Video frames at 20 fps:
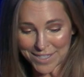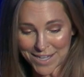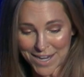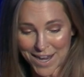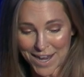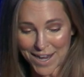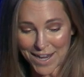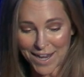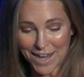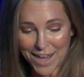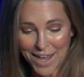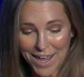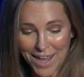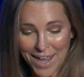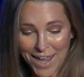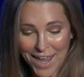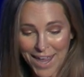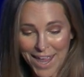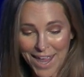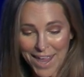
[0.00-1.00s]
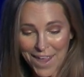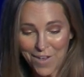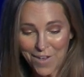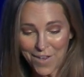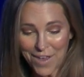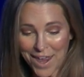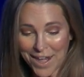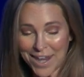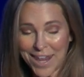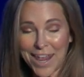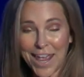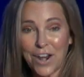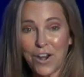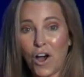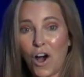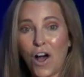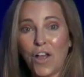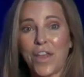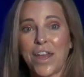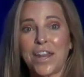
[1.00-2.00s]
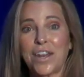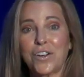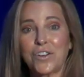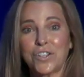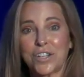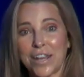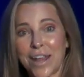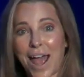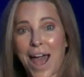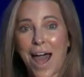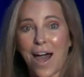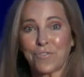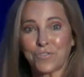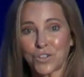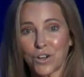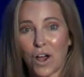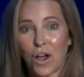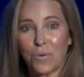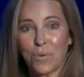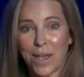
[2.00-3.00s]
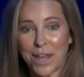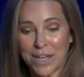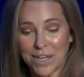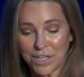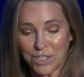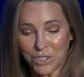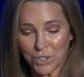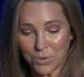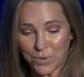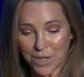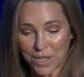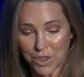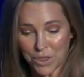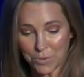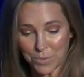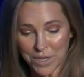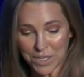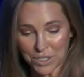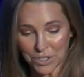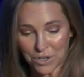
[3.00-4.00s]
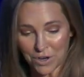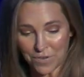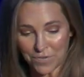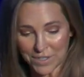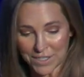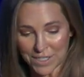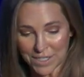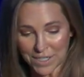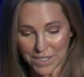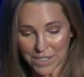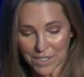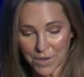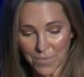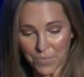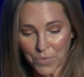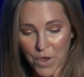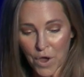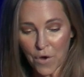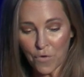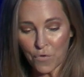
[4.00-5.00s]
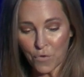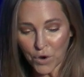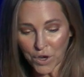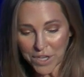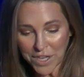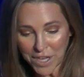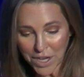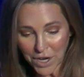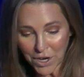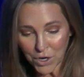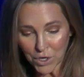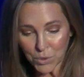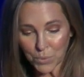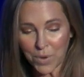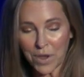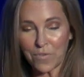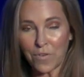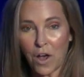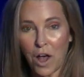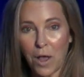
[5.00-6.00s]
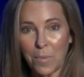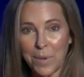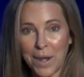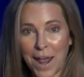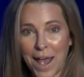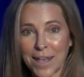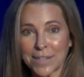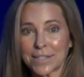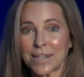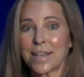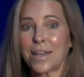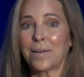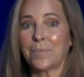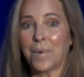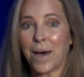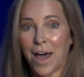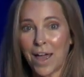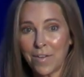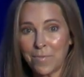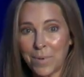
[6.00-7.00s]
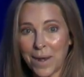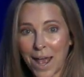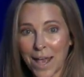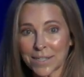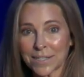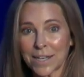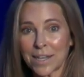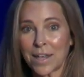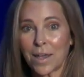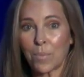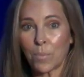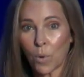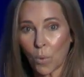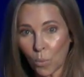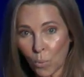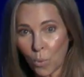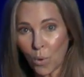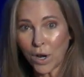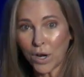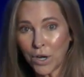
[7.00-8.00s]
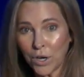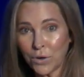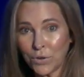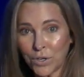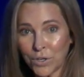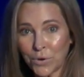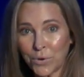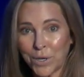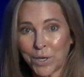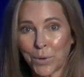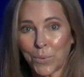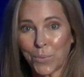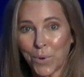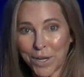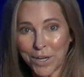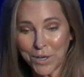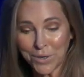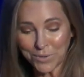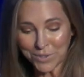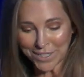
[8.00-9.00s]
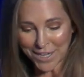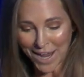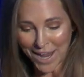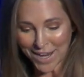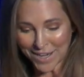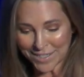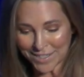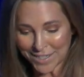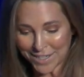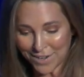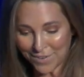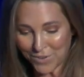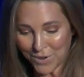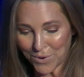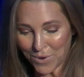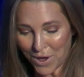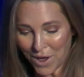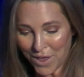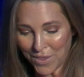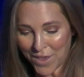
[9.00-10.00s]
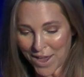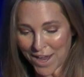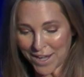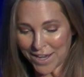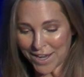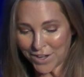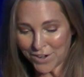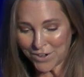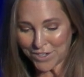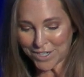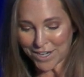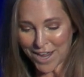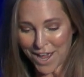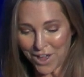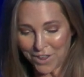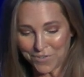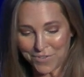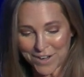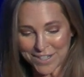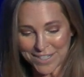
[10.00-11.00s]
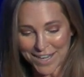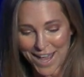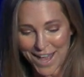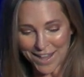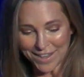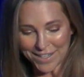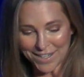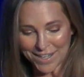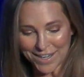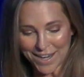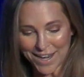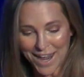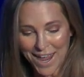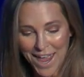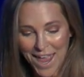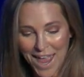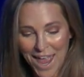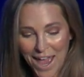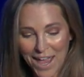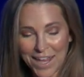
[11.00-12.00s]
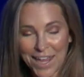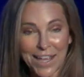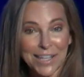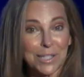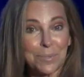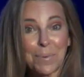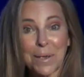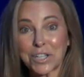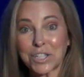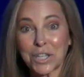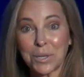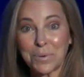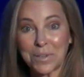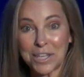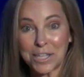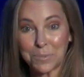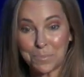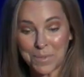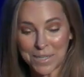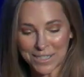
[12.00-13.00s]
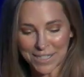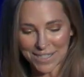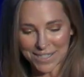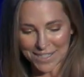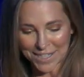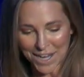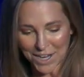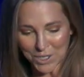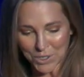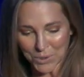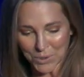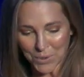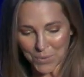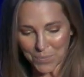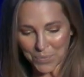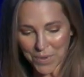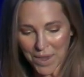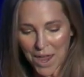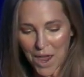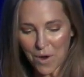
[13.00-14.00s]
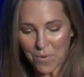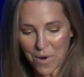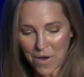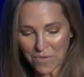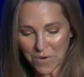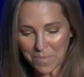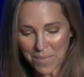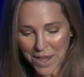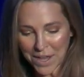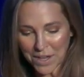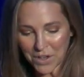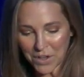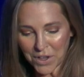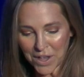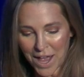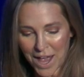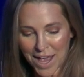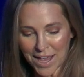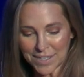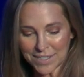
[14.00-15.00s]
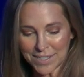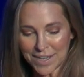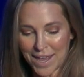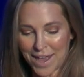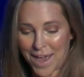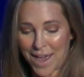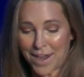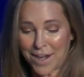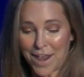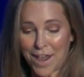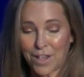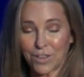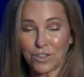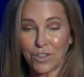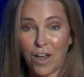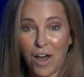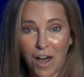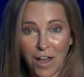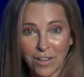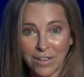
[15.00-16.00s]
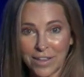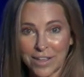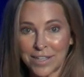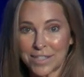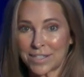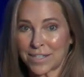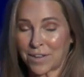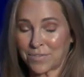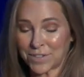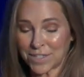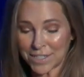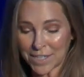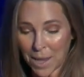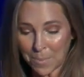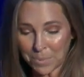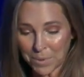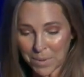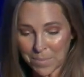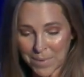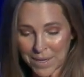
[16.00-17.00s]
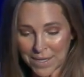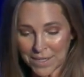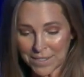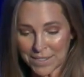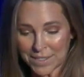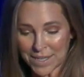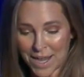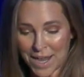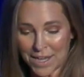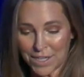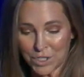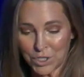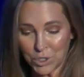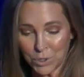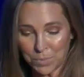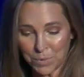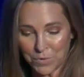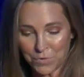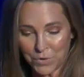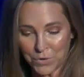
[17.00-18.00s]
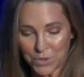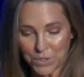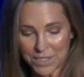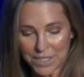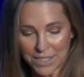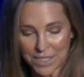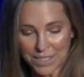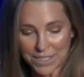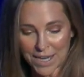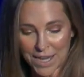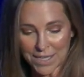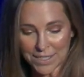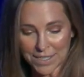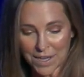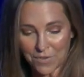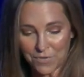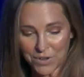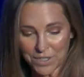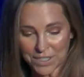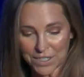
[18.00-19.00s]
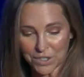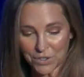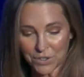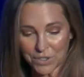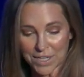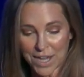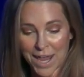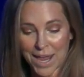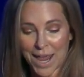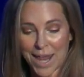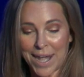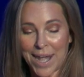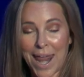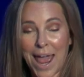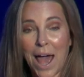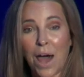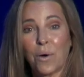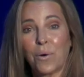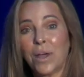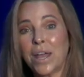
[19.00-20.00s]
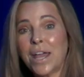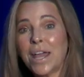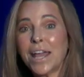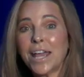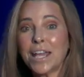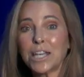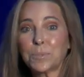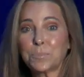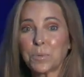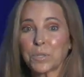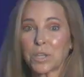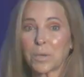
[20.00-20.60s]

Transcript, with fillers: day? And he had all that energy after already doing 3 services. For years, we have all been asking him, I've been asking him, what are you doing? What do you take to give you all that energy, health, vitality, especially with his busy schedule? Reverend Michael has had a long list of supplements and superfoods that he takes every single day, and now he's put